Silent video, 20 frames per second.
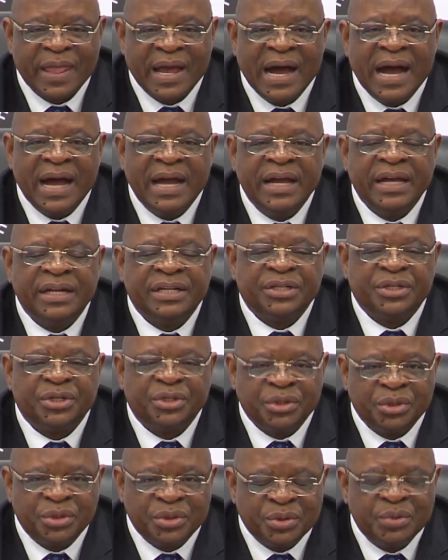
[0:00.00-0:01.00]
I had
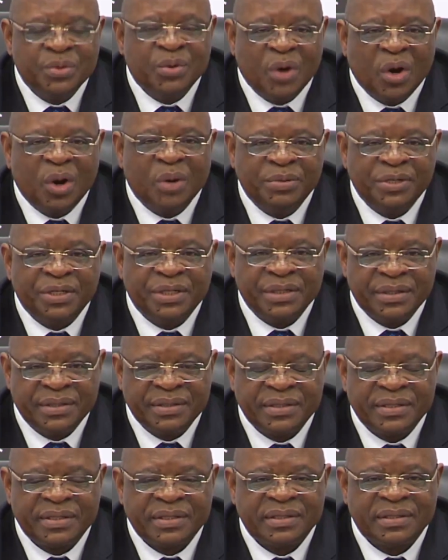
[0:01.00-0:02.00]
two
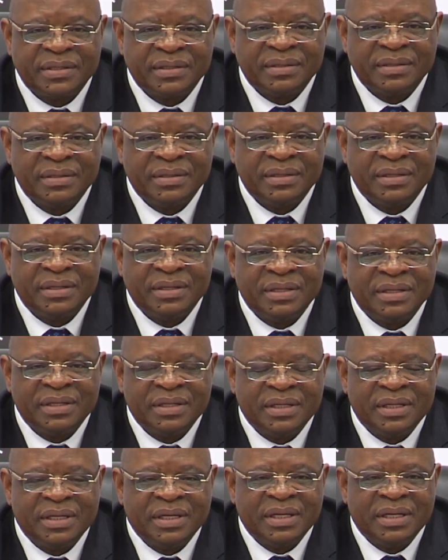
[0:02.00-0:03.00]
options.
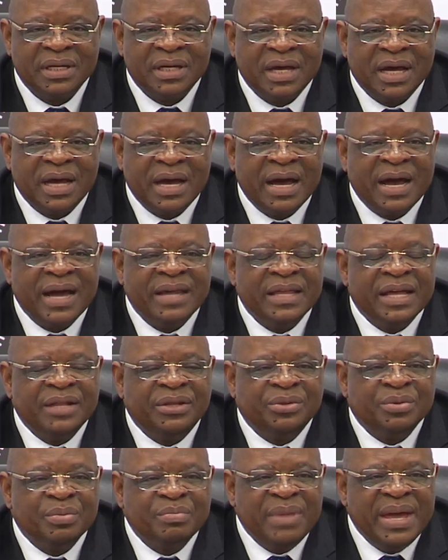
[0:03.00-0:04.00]
Either
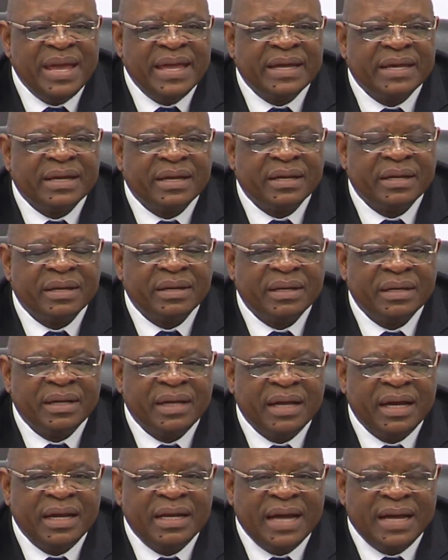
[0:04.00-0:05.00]
to make
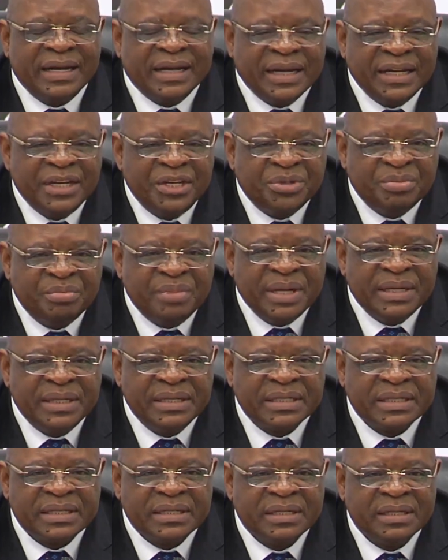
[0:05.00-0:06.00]
an
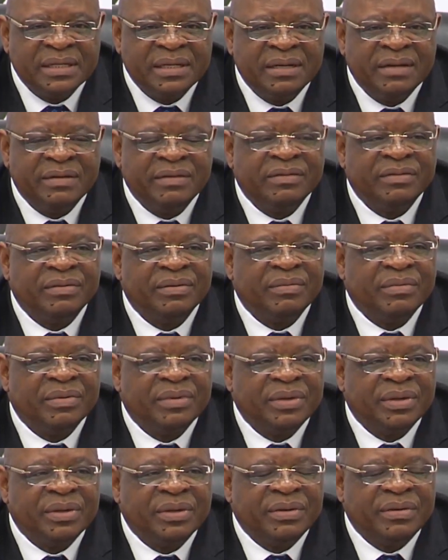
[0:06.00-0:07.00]
arrangement,
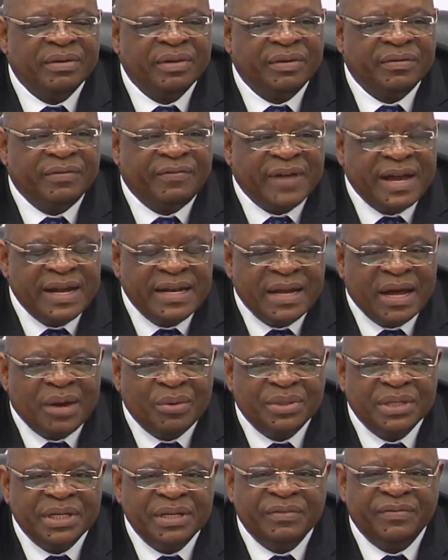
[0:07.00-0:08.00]
find
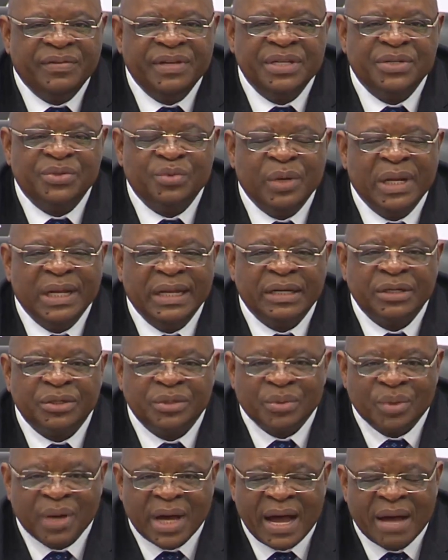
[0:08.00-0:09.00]
out if he is willing
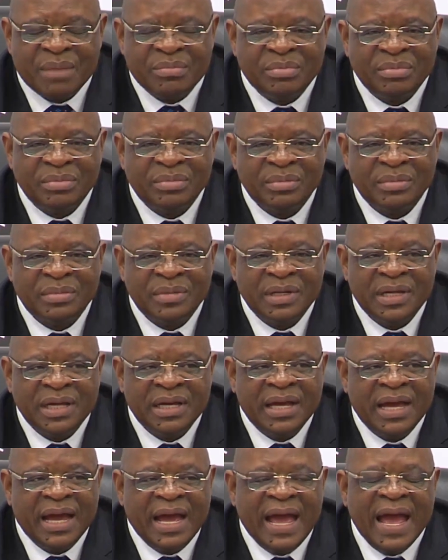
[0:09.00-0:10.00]
to come,
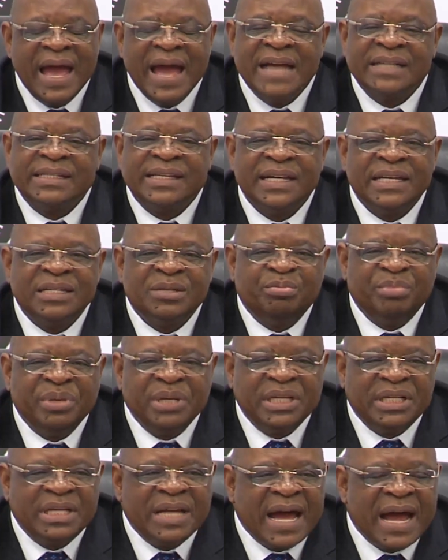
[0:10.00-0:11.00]
as has
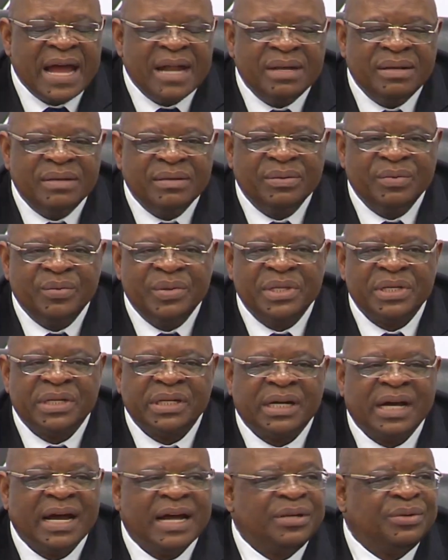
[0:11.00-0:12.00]
been done with
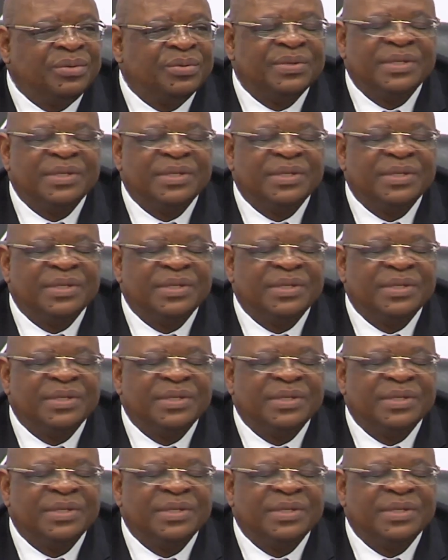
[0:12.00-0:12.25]
regard to